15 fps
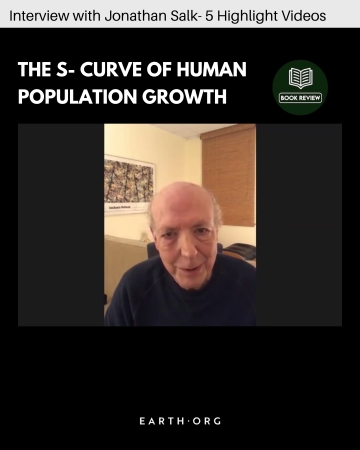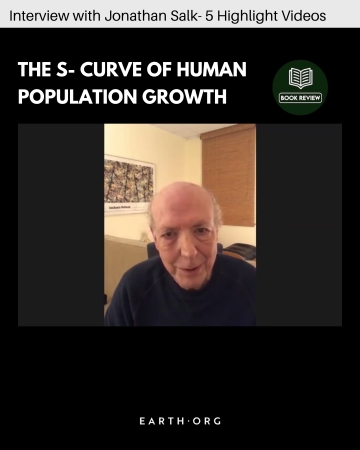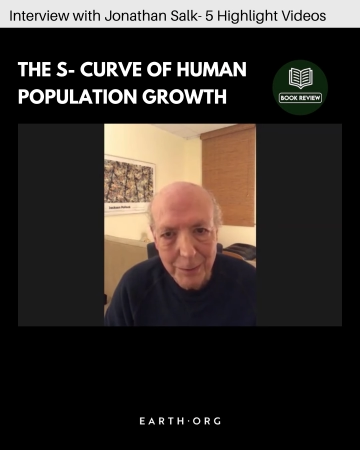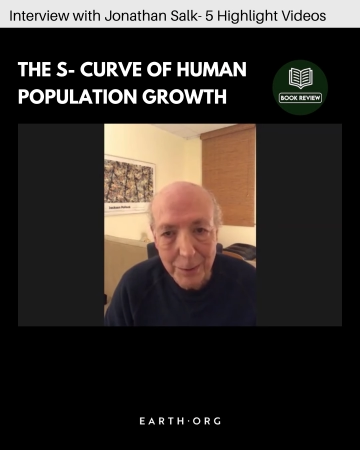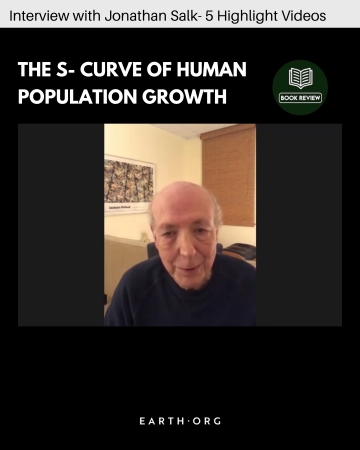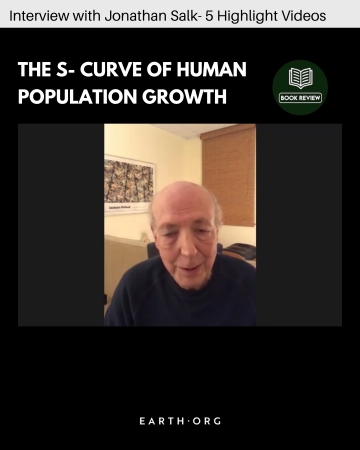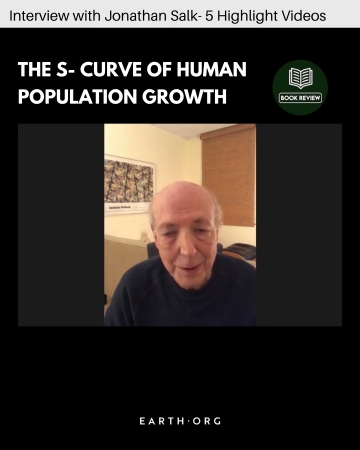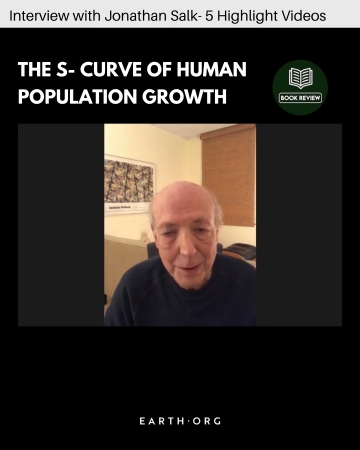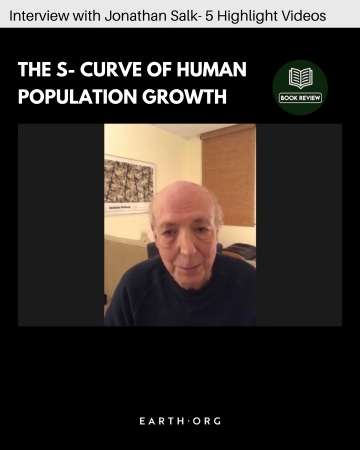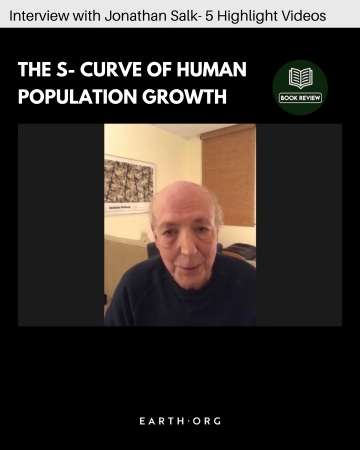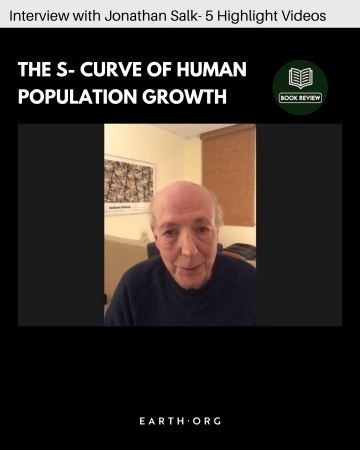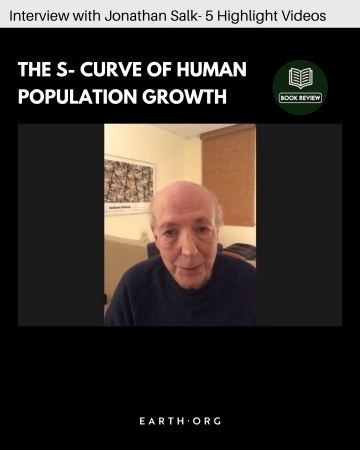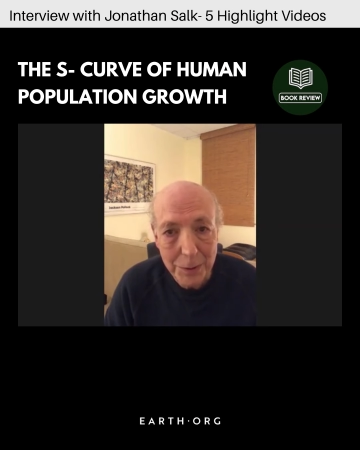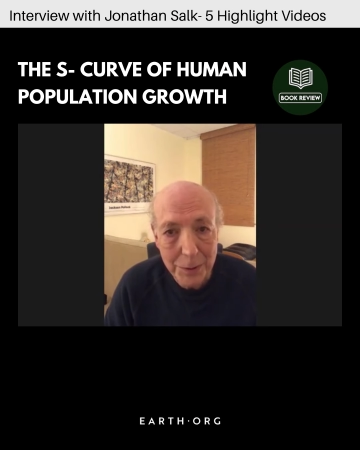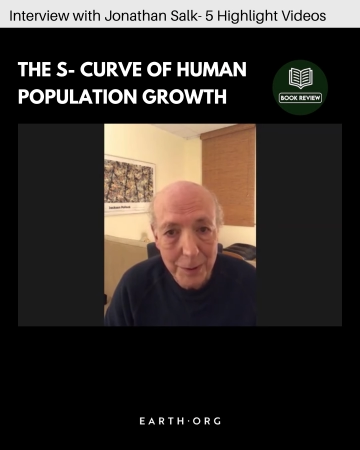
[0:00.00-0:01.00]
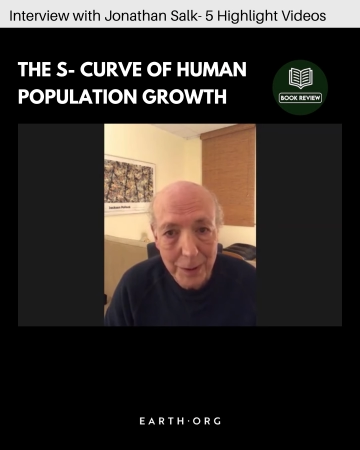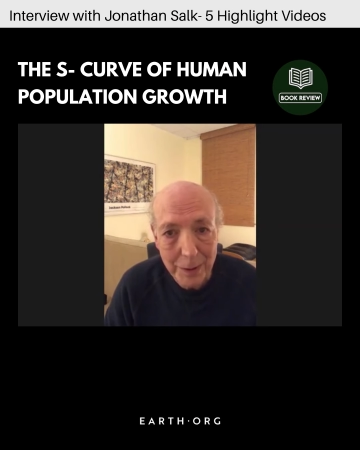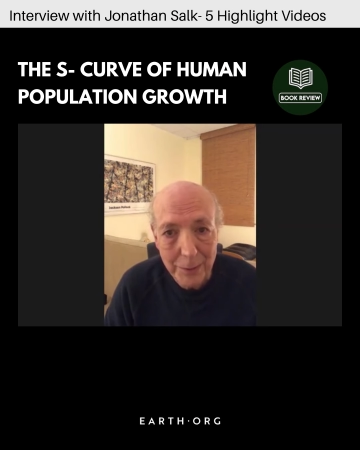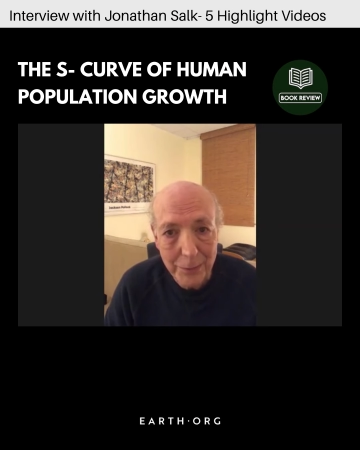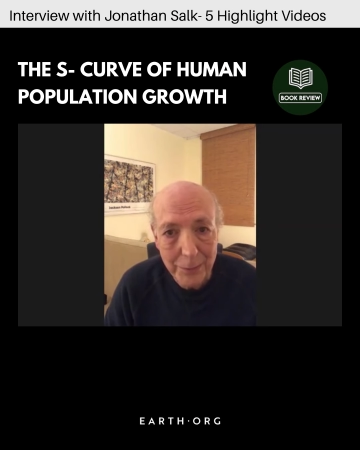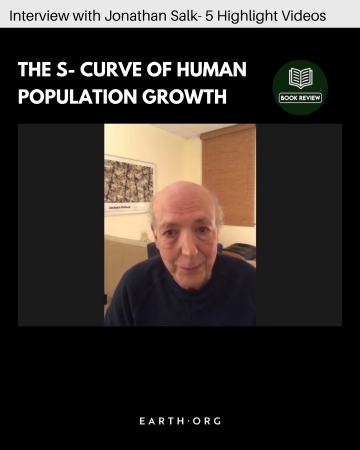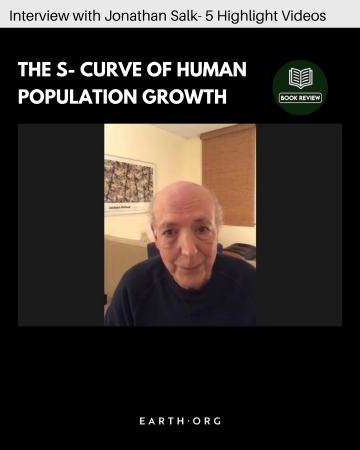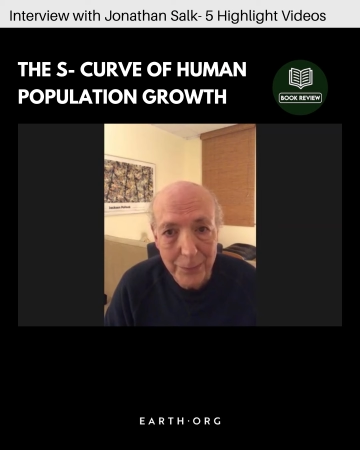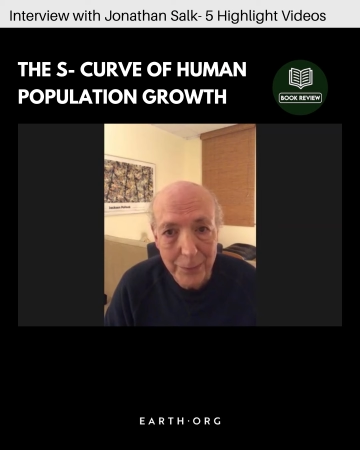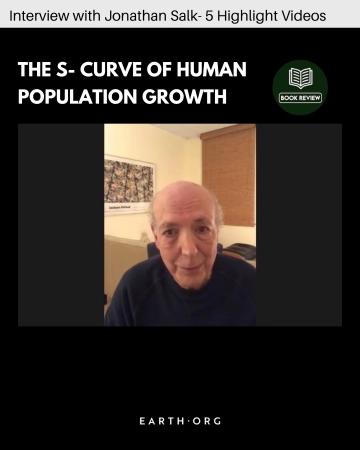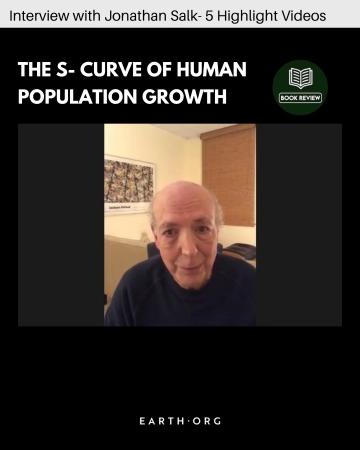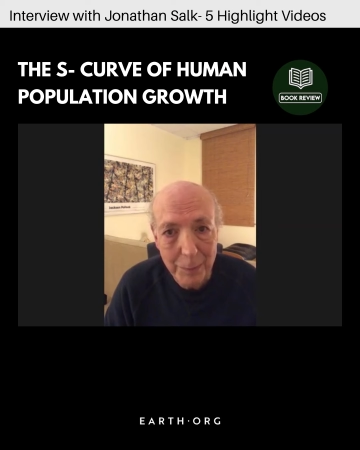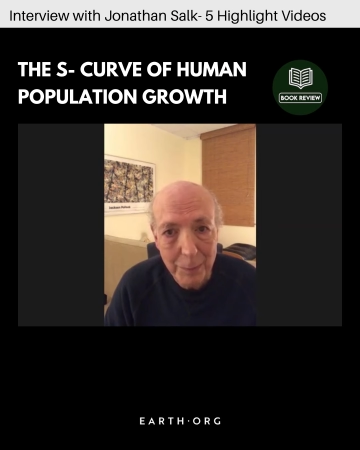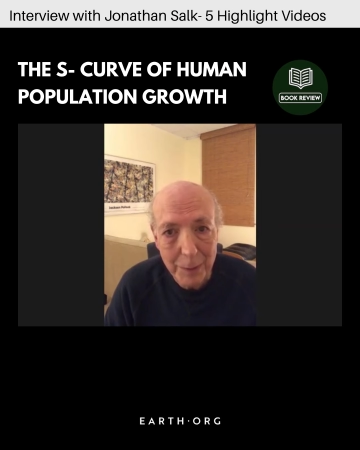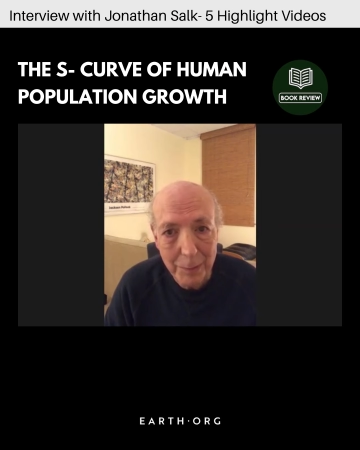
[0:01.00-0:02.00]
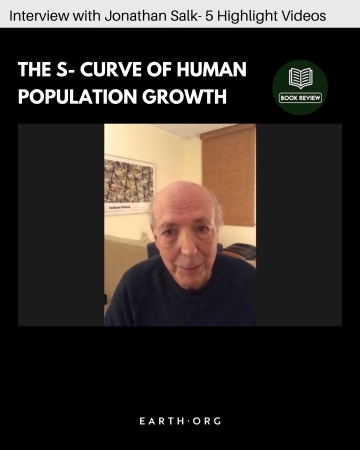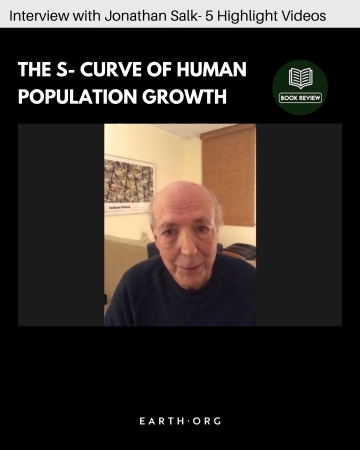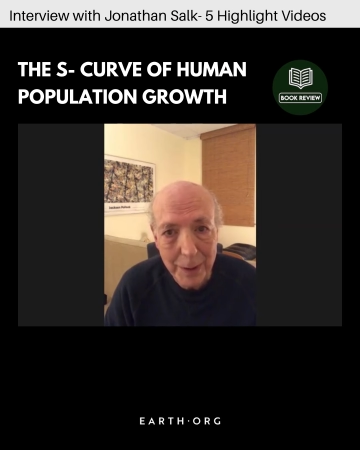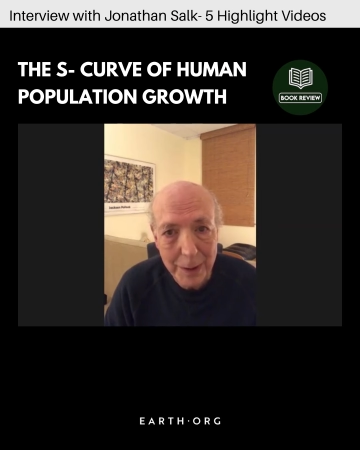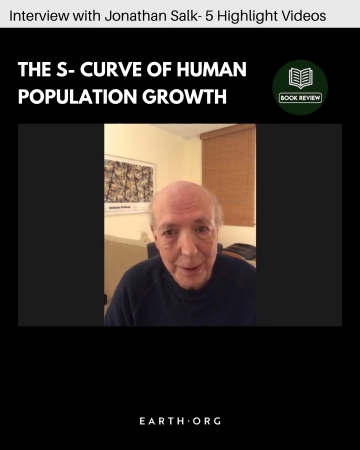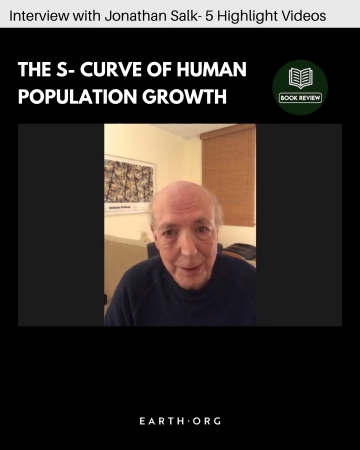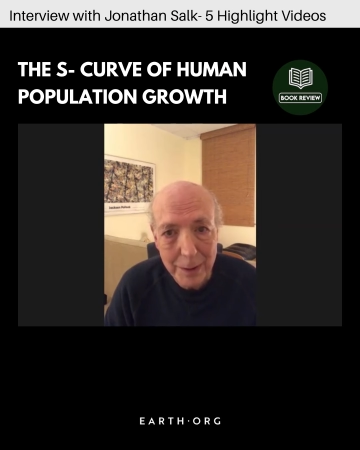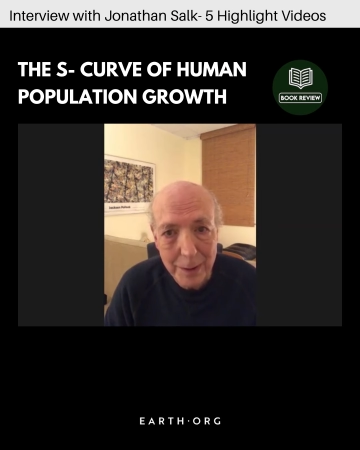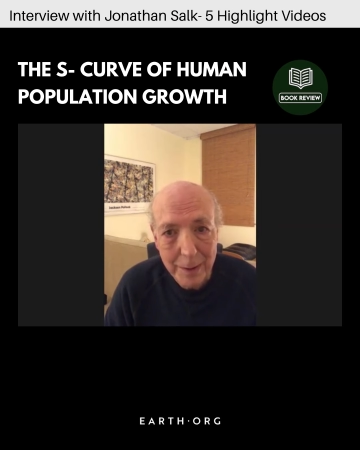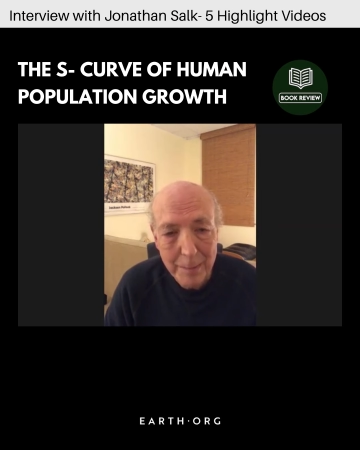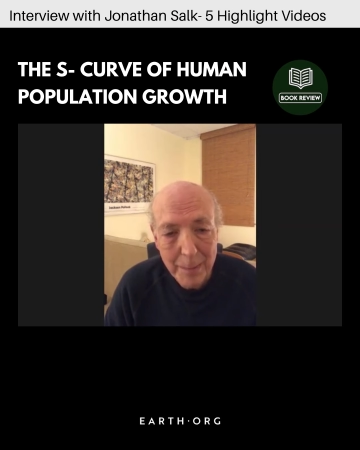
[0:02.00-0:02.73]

and really explosion of human population.